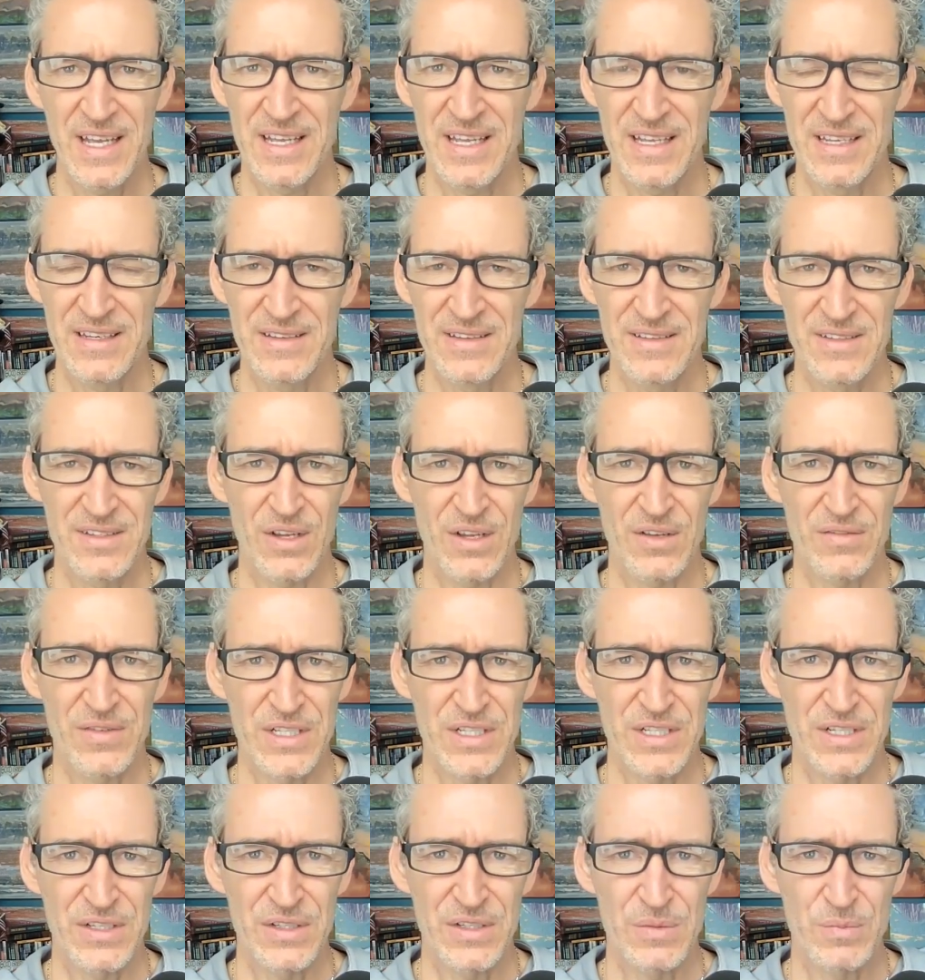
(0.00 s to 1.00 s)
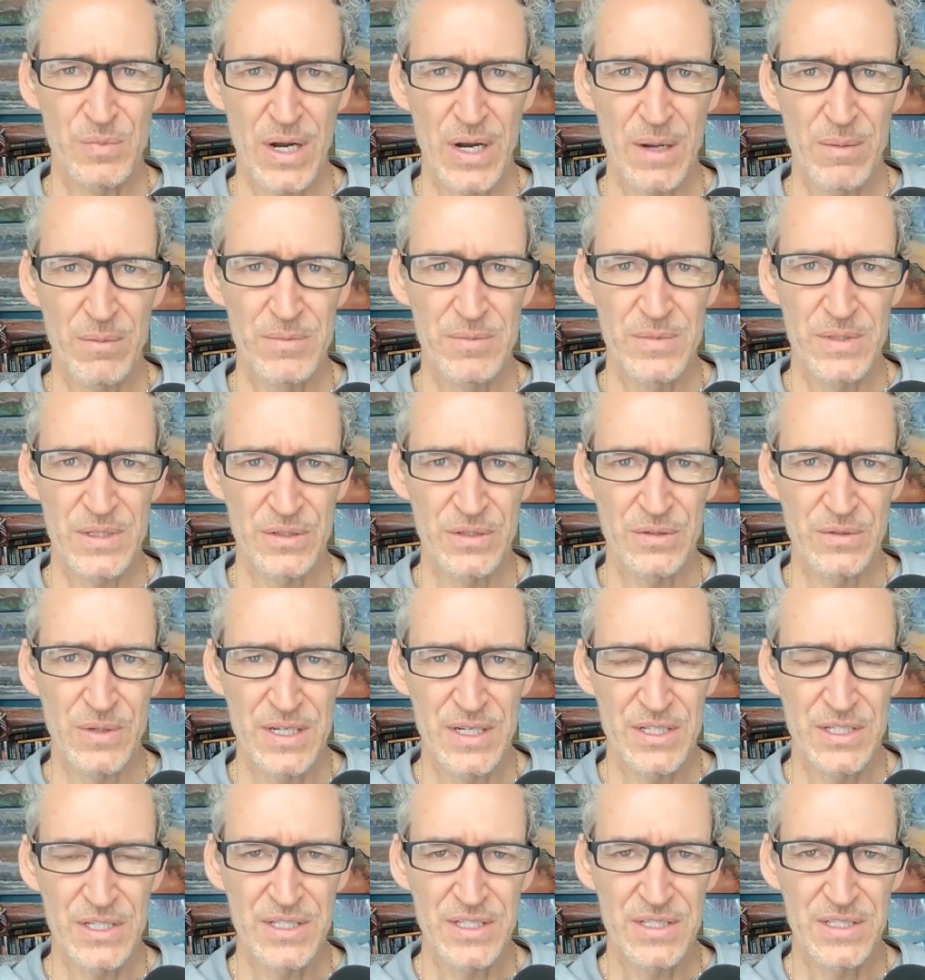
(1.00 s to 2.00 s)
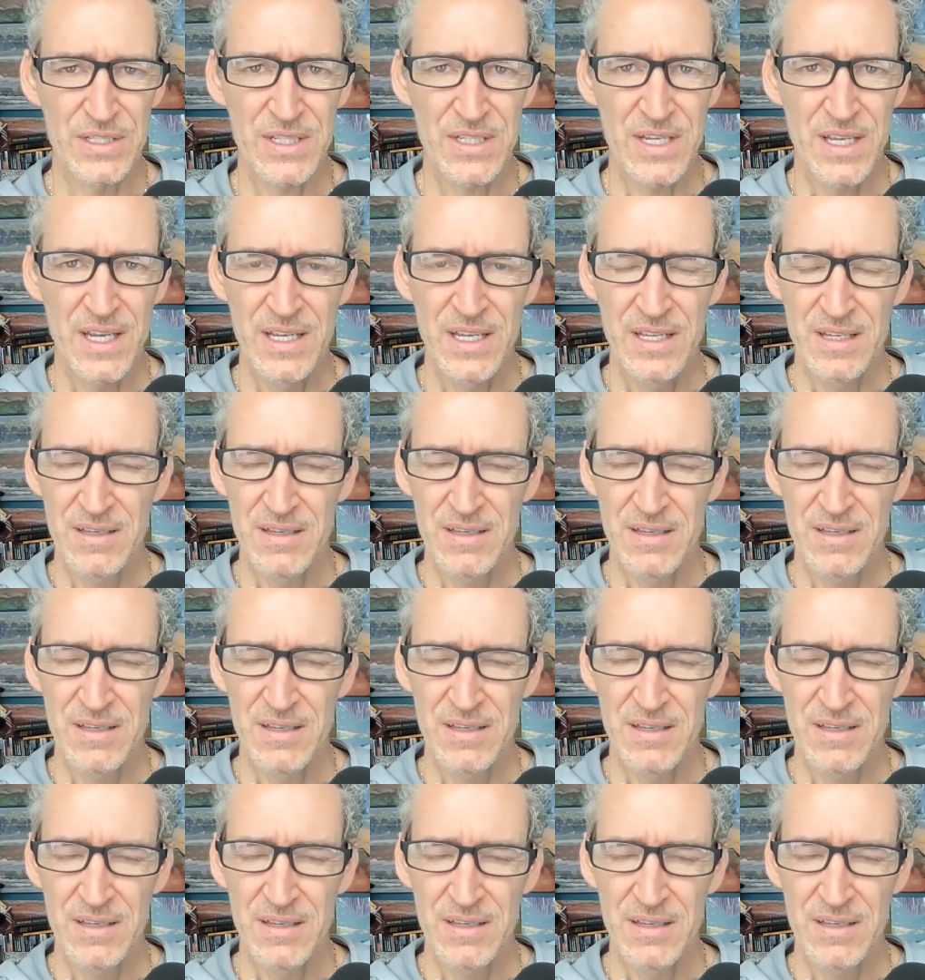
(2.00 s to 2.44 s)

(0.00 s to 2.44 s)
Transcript: and solve each other's problems and questions.